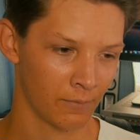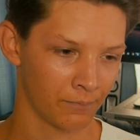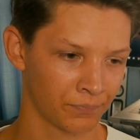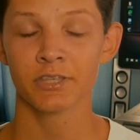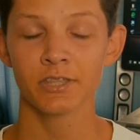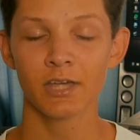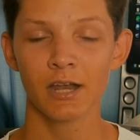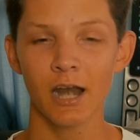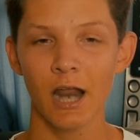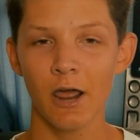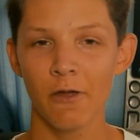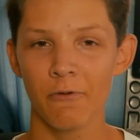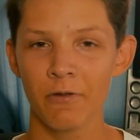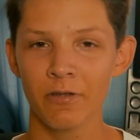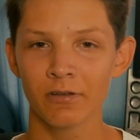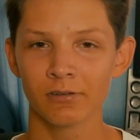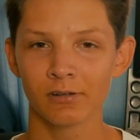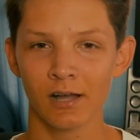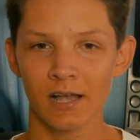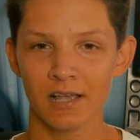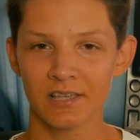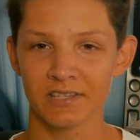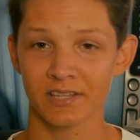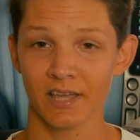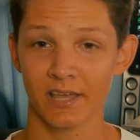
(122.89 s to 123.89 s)
so then I
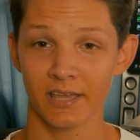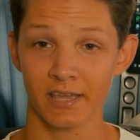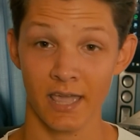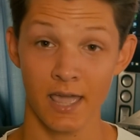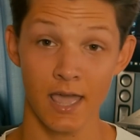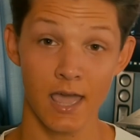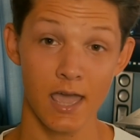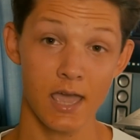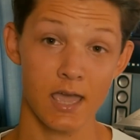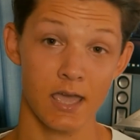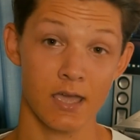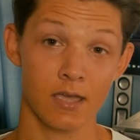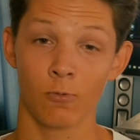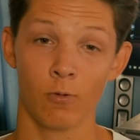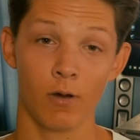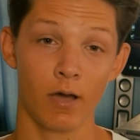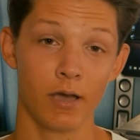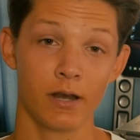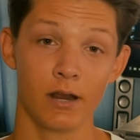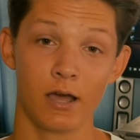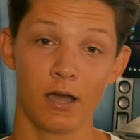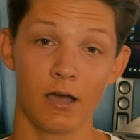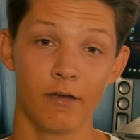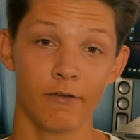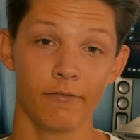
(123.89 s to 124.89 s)
realized like, hey,
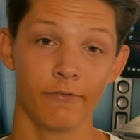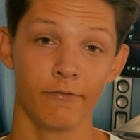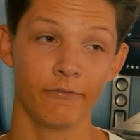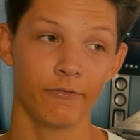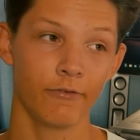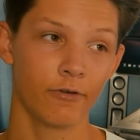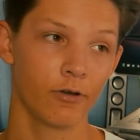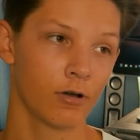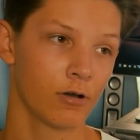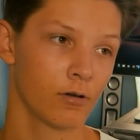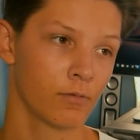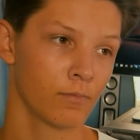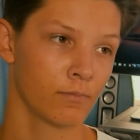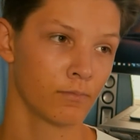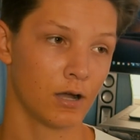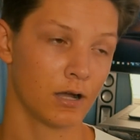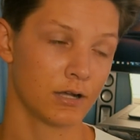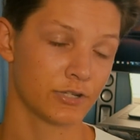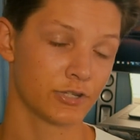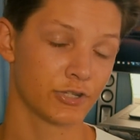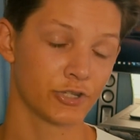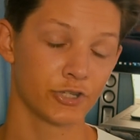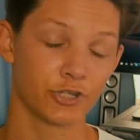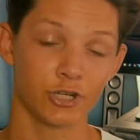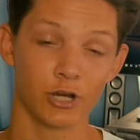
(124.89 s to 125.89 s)
why not film
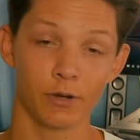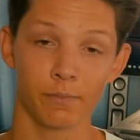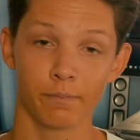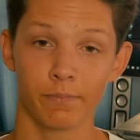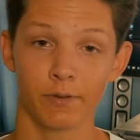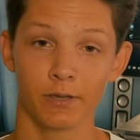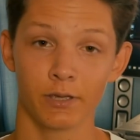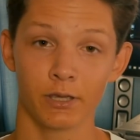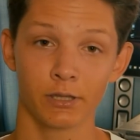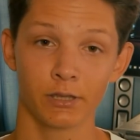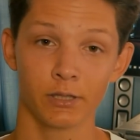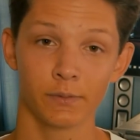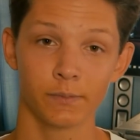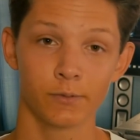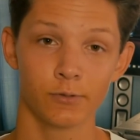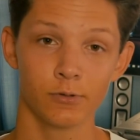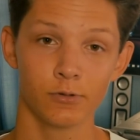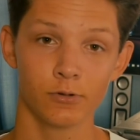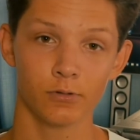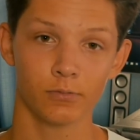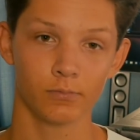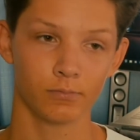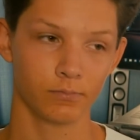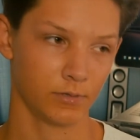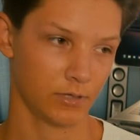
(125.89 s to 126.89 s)
us jumping in the
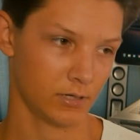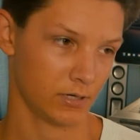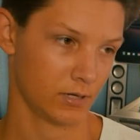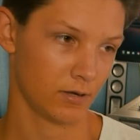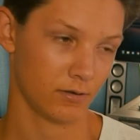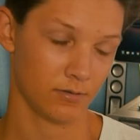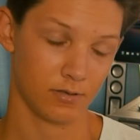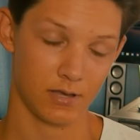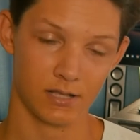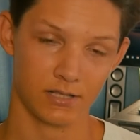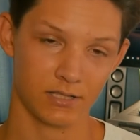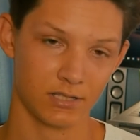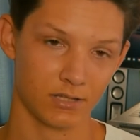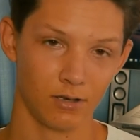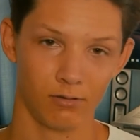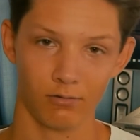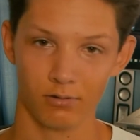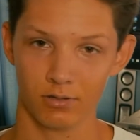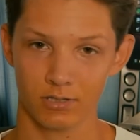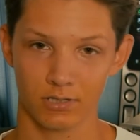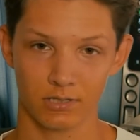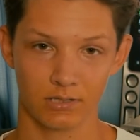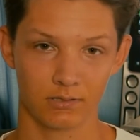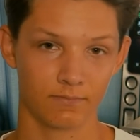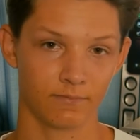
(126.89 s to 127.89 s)
pool? You know, that's
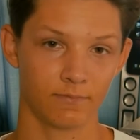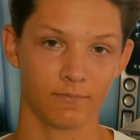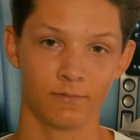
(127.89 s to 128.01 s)
always